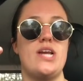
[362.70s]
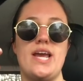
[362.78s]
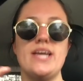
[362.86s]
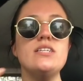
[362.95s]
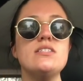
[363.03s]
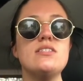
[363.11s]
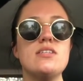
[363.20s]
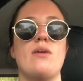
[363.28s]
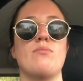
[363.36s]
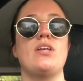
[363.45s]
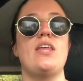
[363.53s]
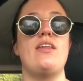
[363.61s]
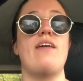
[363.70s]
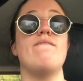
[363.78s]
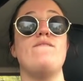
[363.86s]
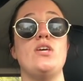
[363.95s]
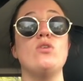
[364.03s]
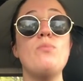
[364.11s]
days. I'm glad that I
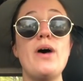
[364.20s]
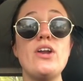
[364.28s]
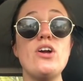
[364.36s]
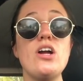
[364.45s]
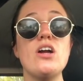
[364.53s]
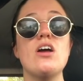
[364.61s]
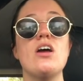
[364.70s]
feel better.